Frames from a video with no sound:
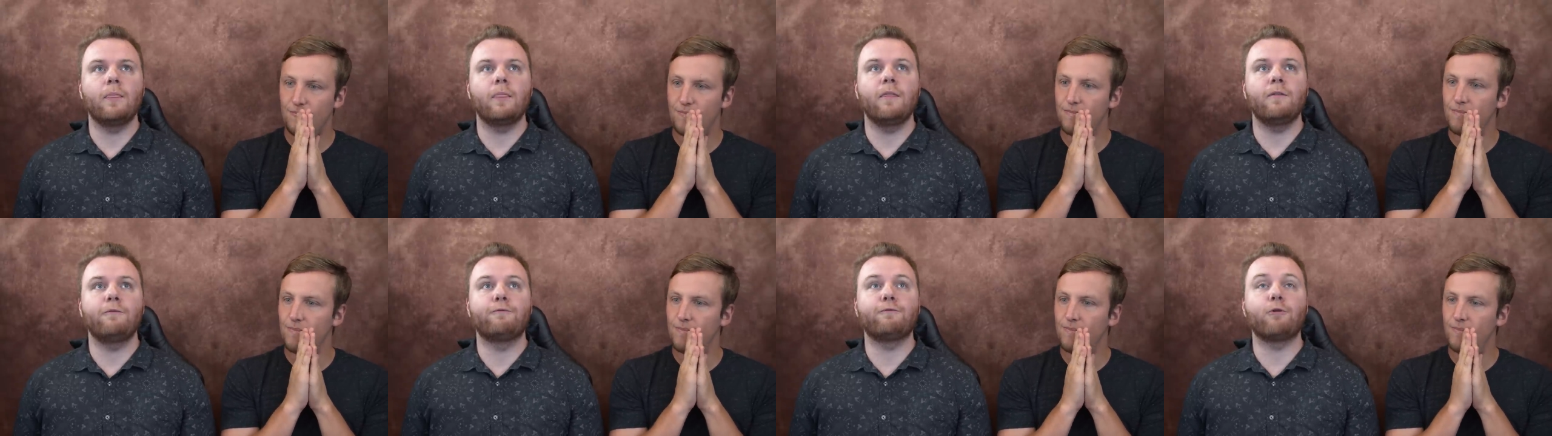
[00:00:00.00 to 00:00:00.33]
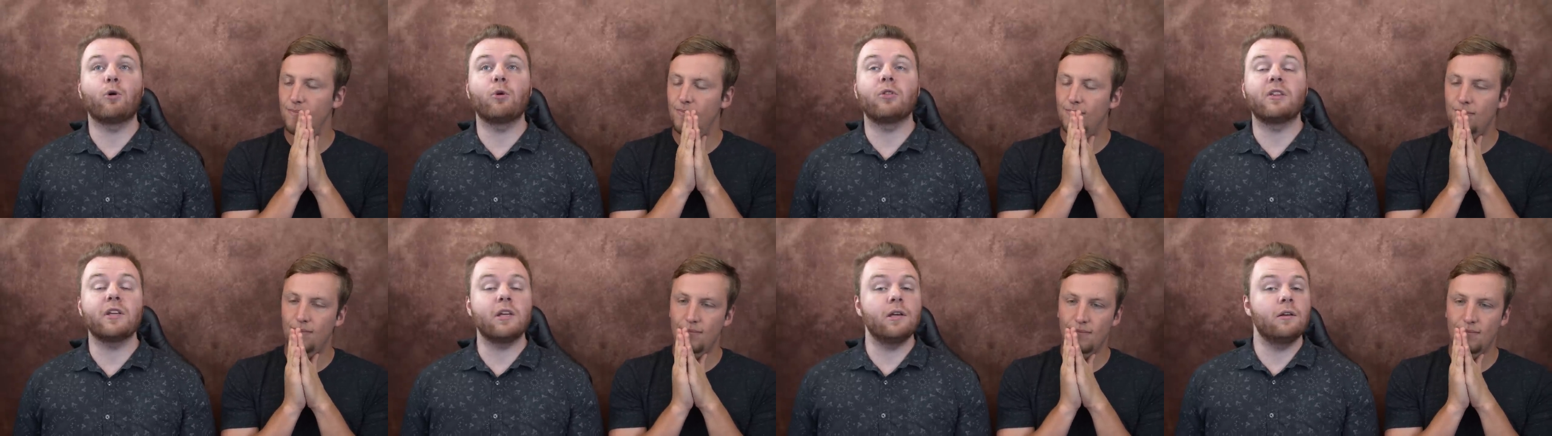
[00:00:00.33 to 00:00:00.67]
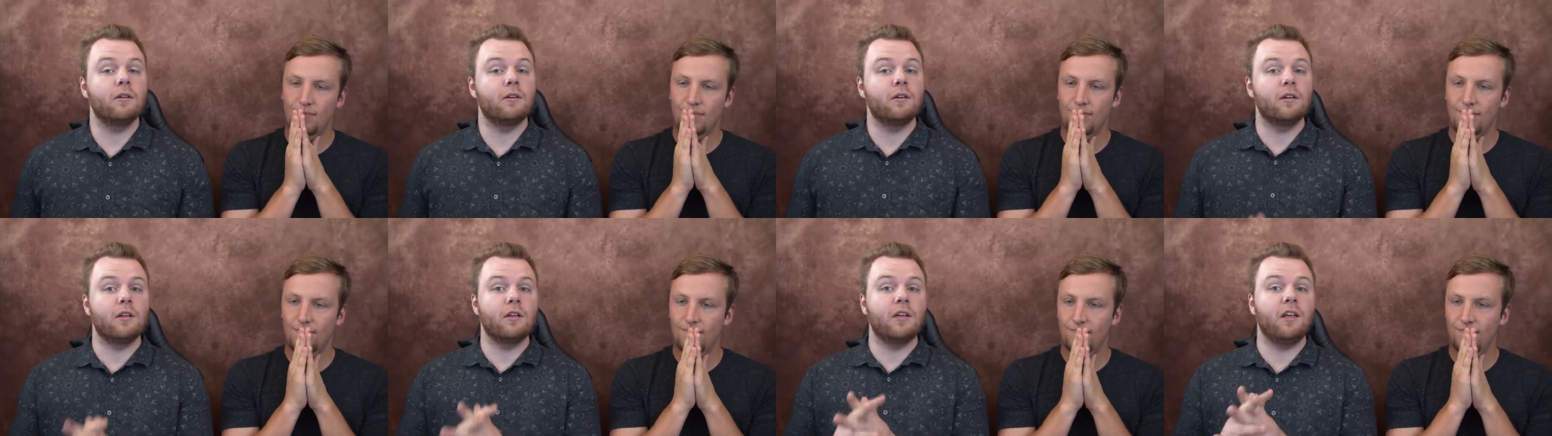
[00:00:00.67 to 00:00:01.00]
Speaker 1: mm. for
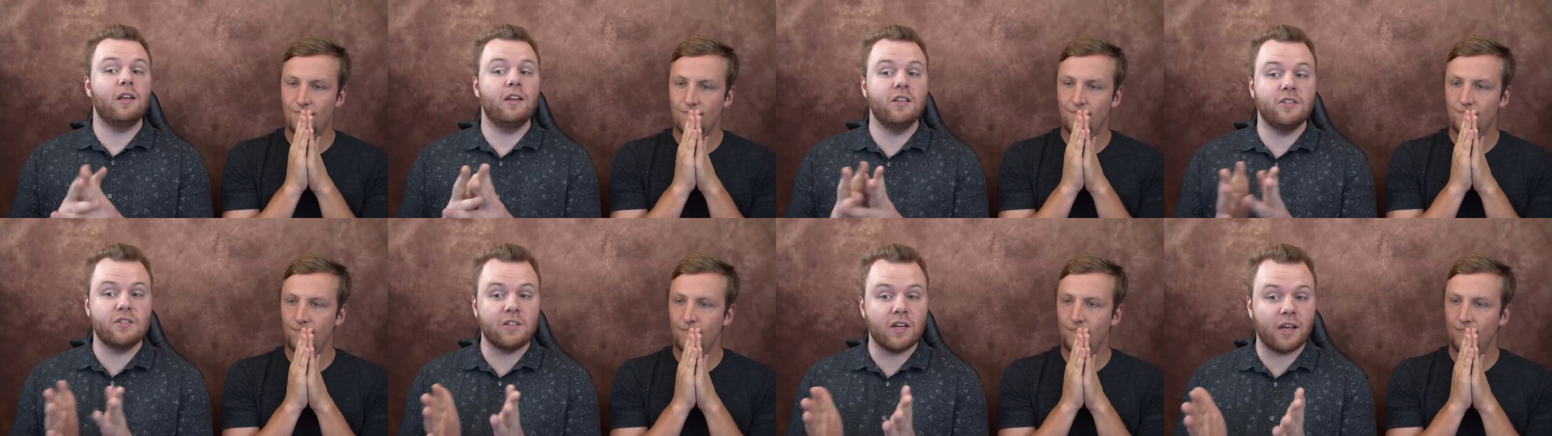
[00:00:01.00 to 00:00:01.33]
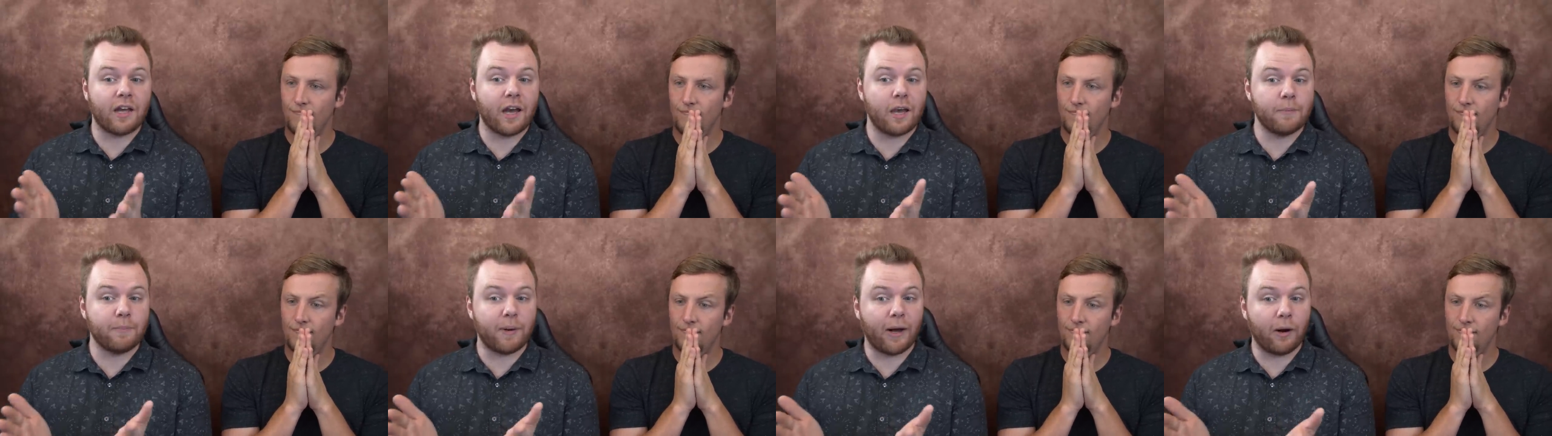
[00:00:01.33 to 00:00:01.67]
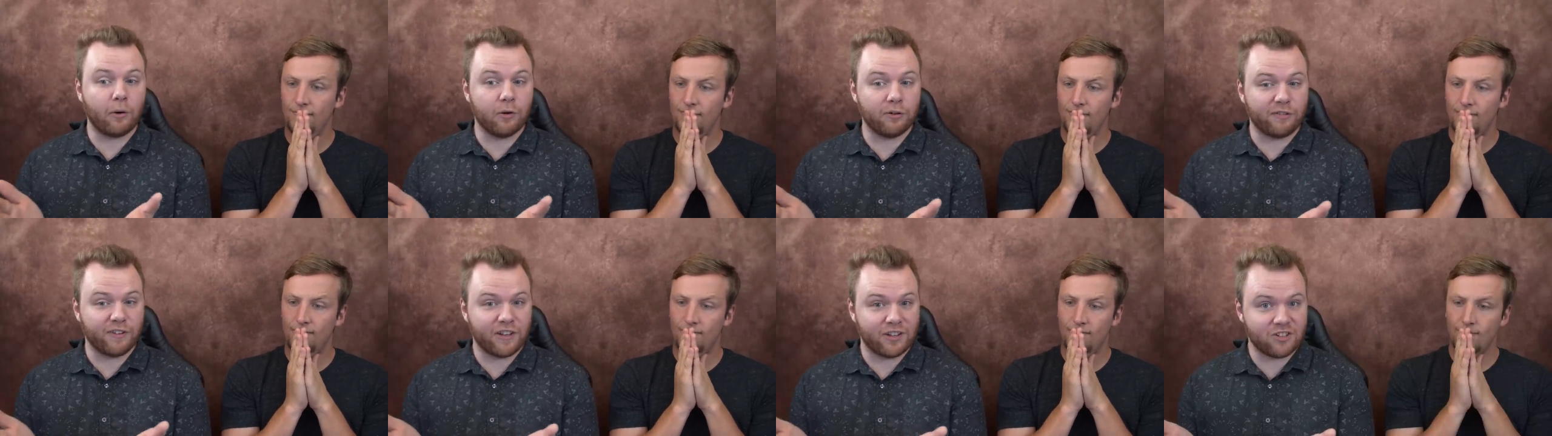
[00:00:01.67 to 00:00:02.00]
the isekai
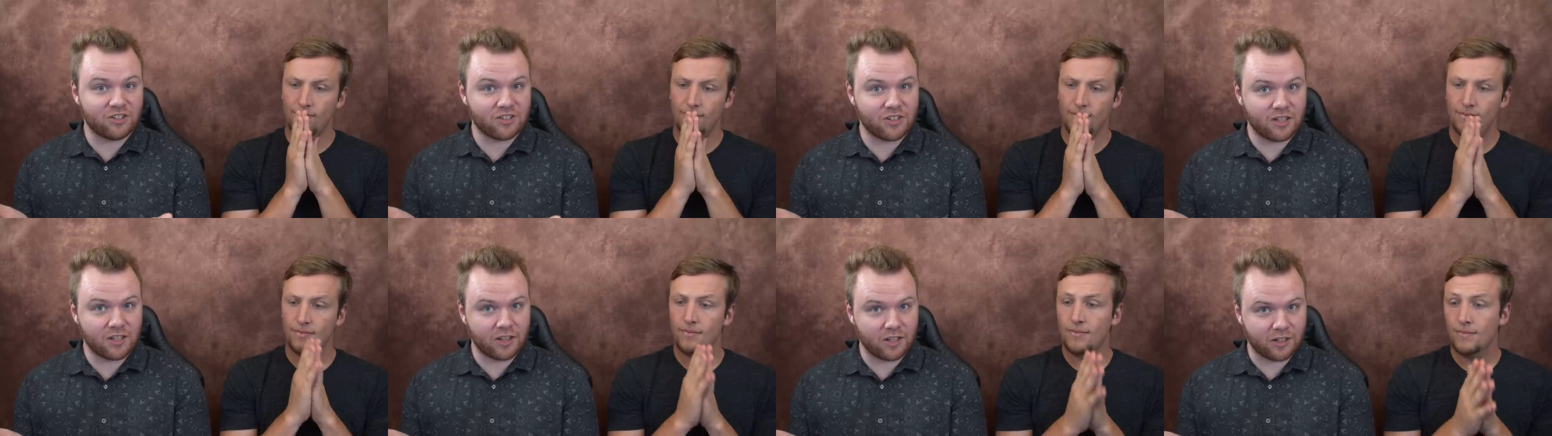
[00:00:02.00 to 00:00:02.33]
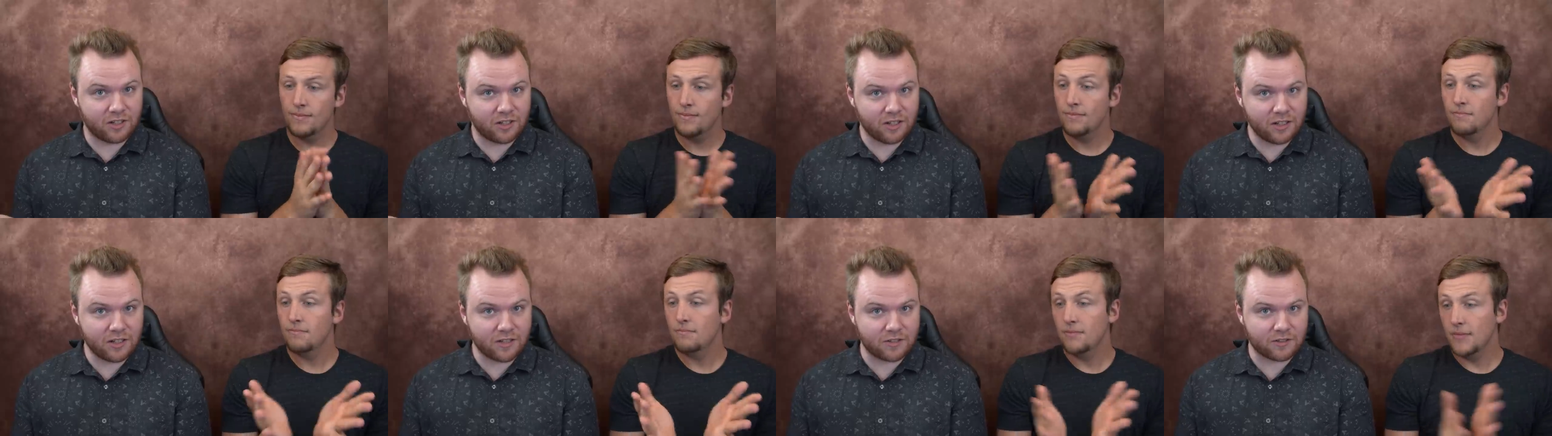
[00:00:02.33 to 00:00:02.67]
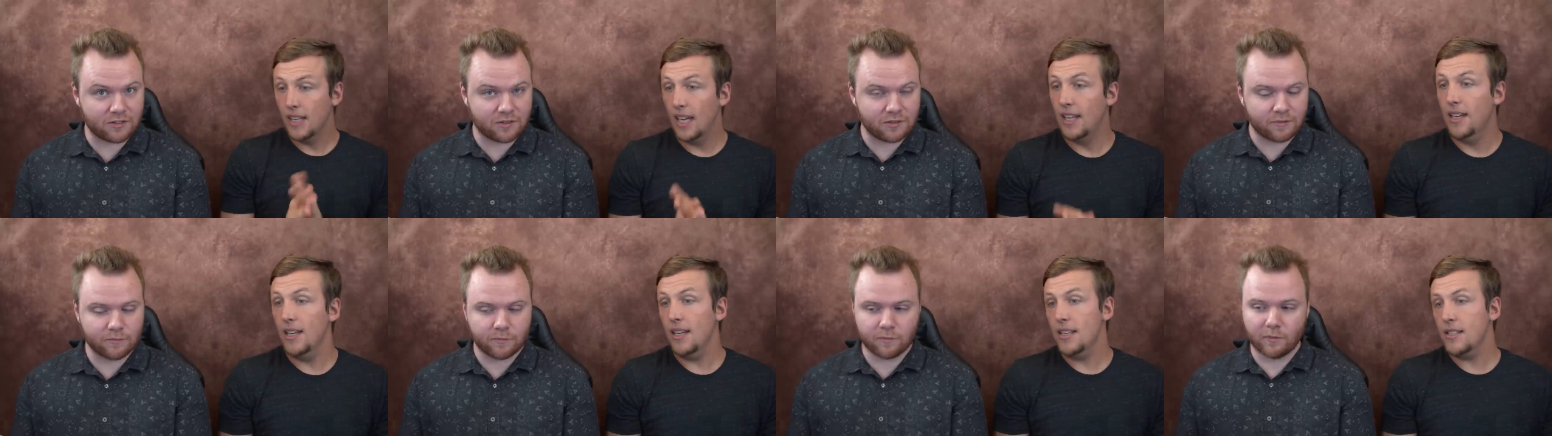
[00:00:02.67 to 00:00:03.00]
power fantasy that it is.
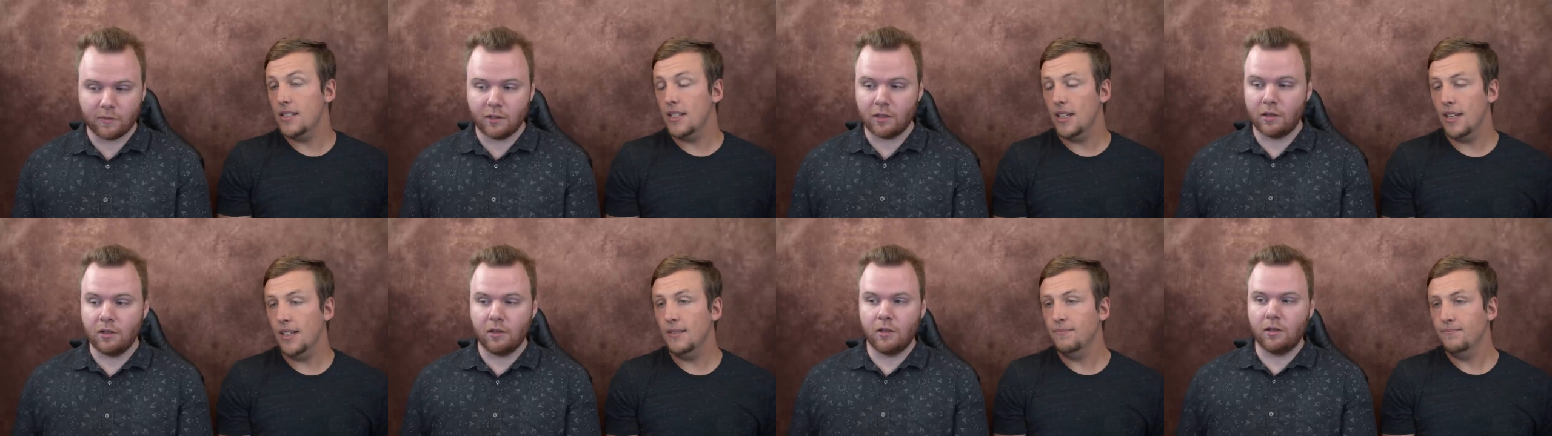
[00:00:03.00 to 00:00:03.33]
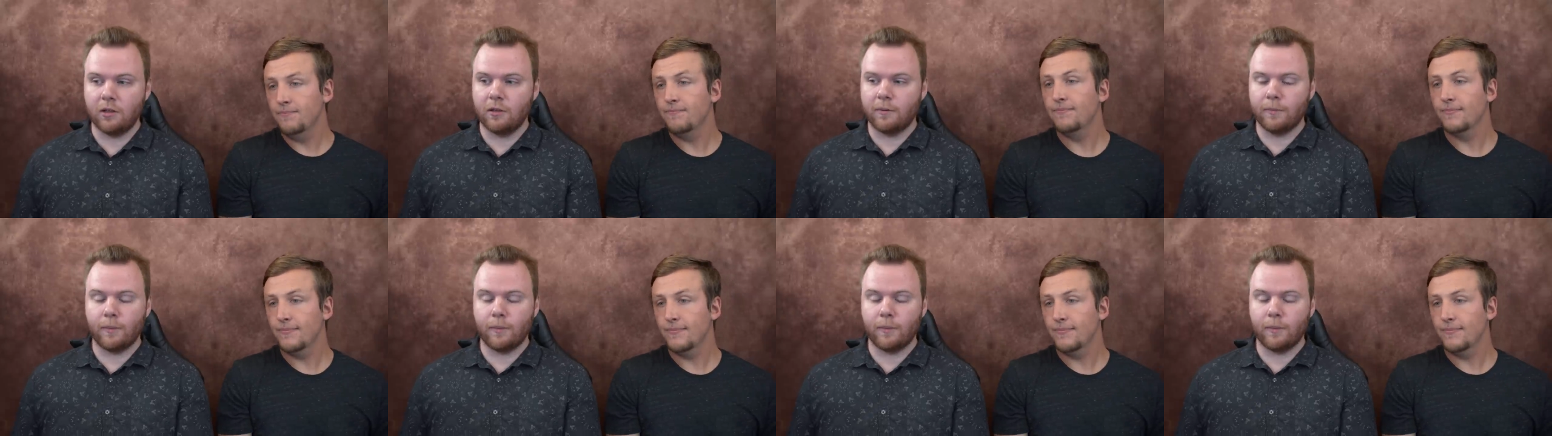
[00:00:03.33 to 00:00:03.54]
It is, yeah.